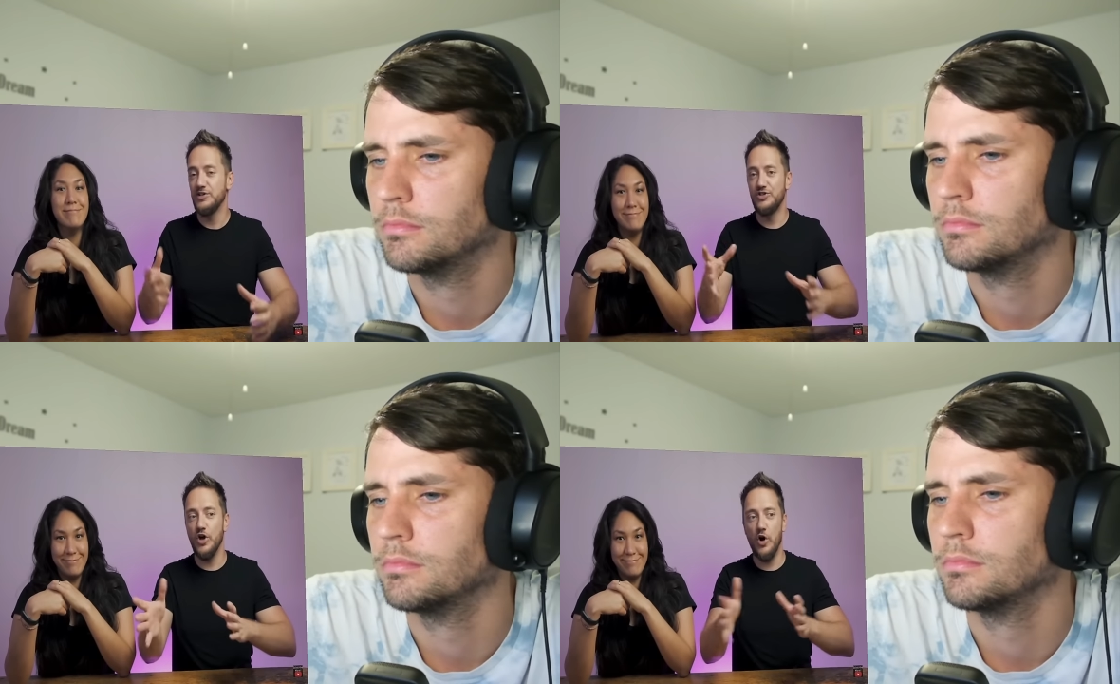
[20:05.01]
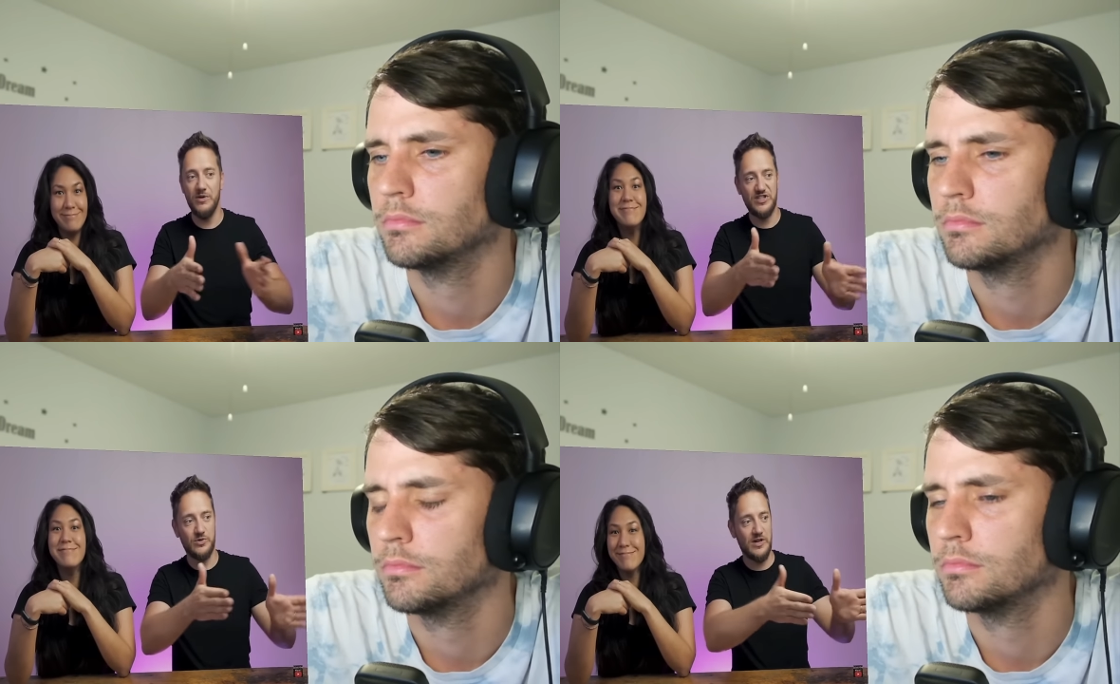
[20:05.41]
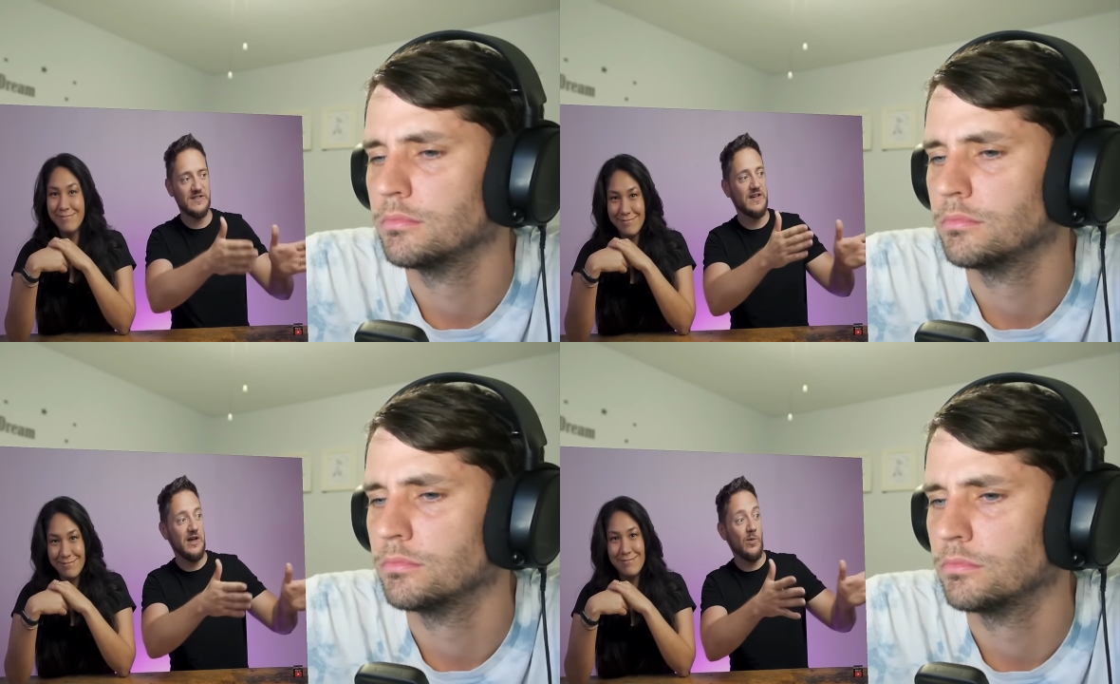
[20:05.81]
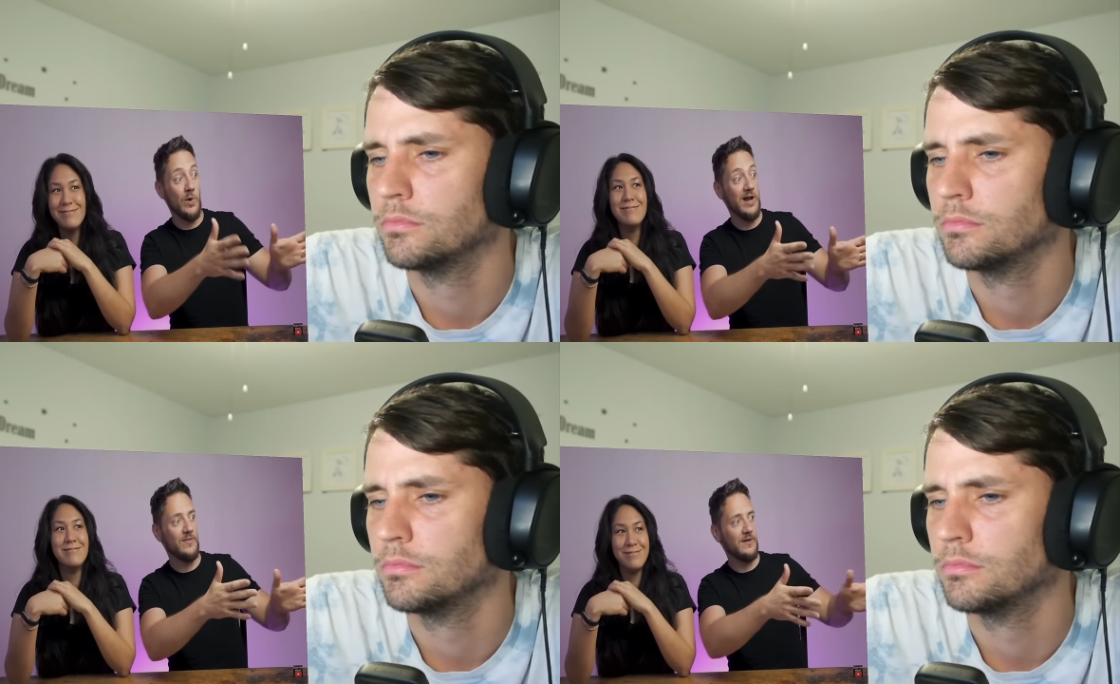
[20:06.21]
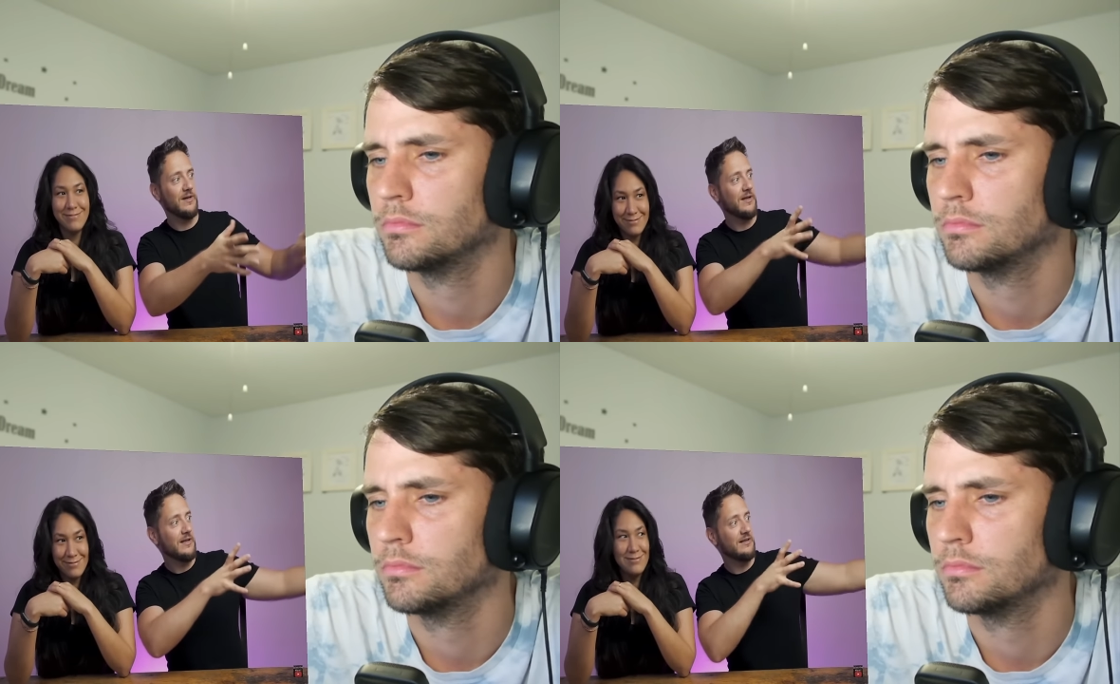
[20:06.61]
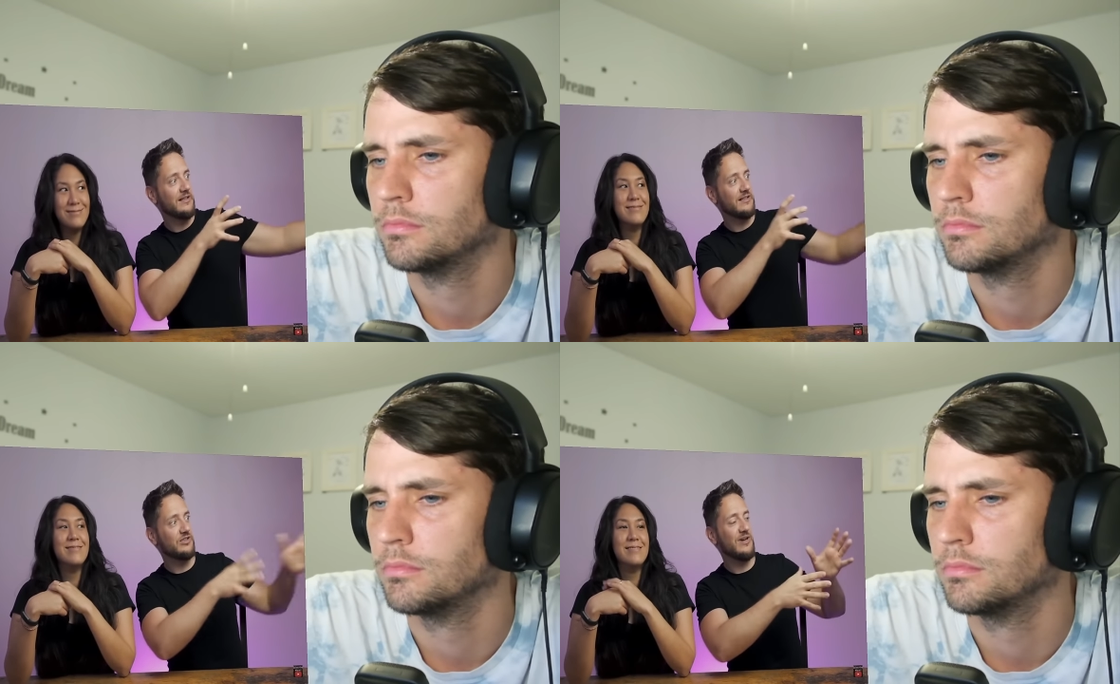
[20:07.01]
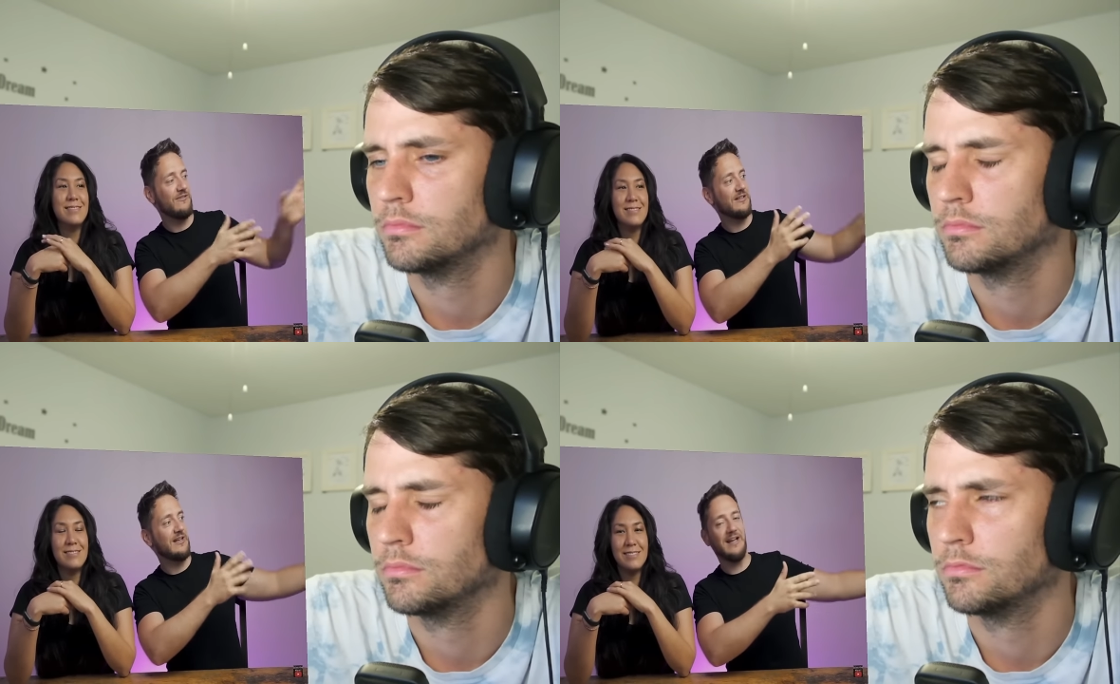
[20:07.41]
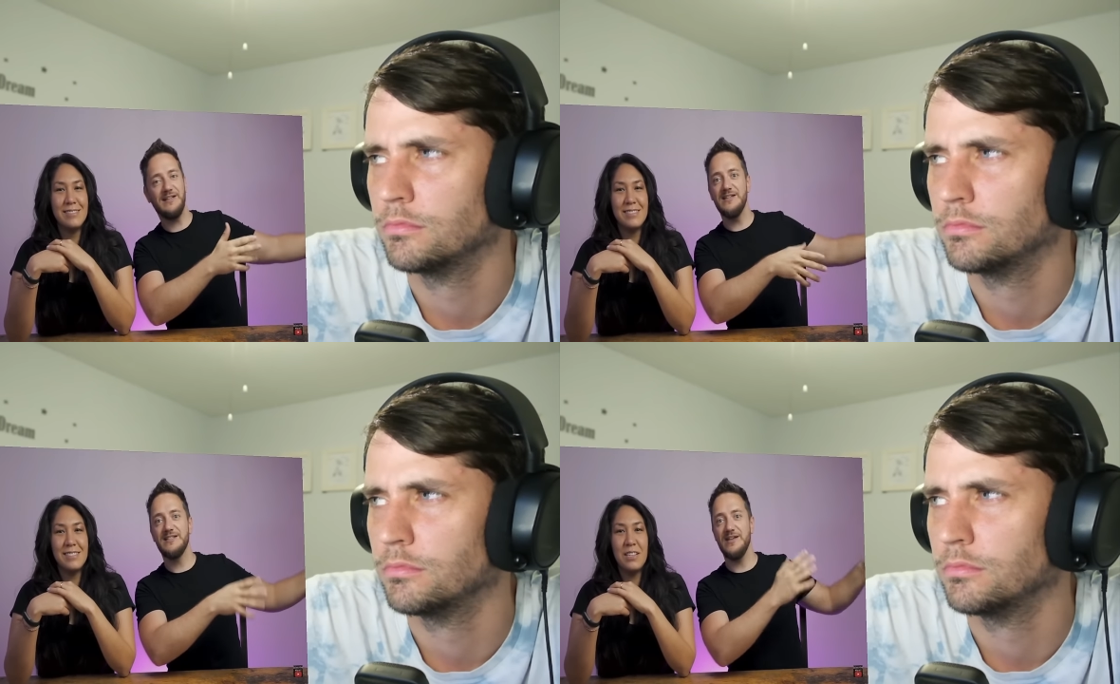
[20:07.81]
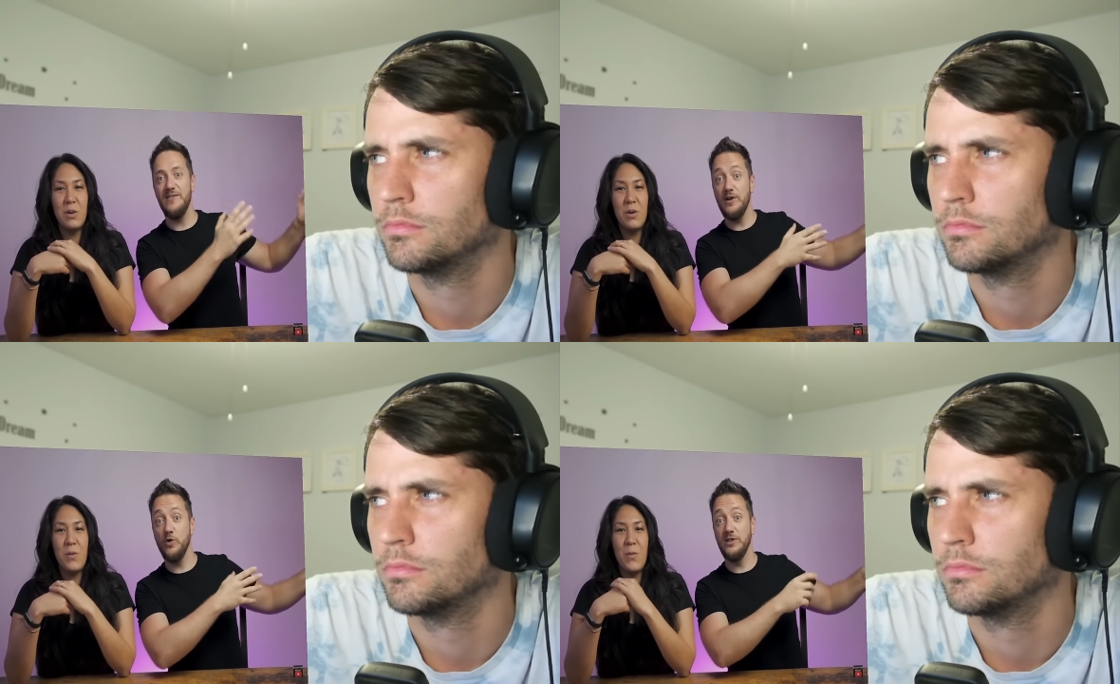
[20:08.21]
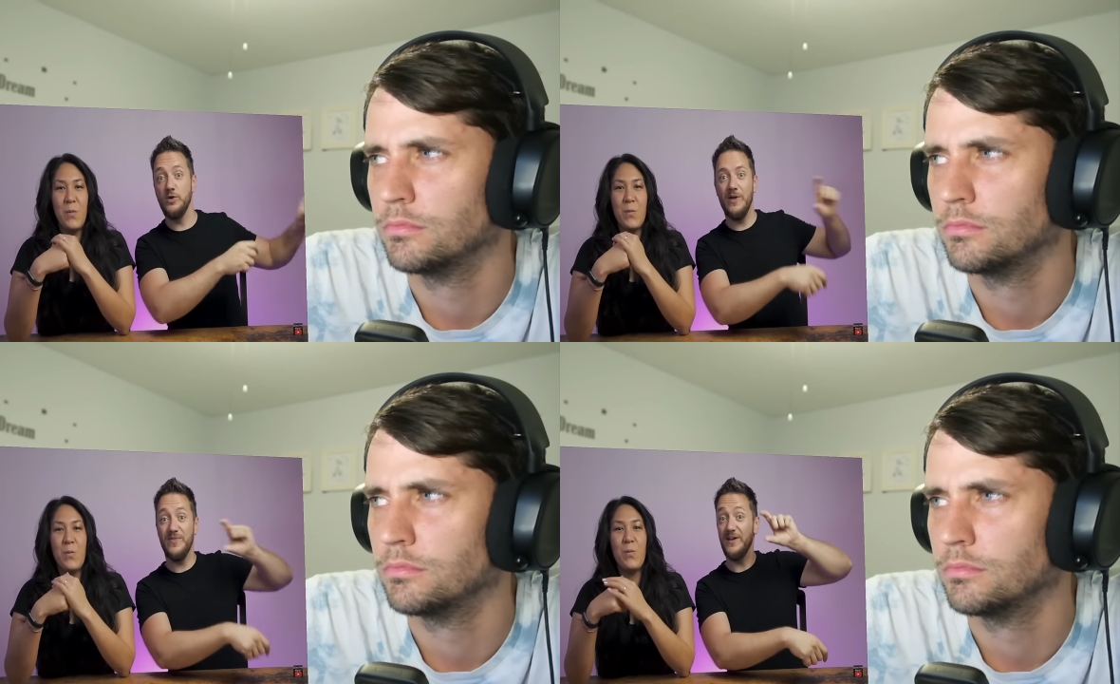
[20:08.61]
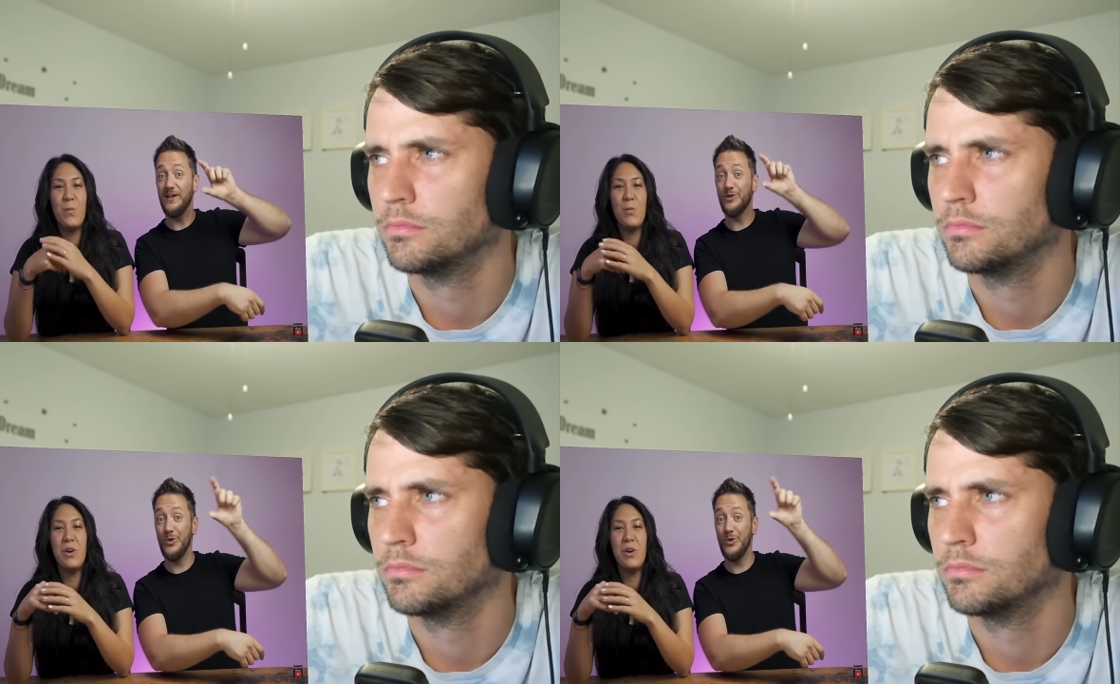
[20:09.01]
Speaker 1: You should always cross where the little traffic light is and then only when the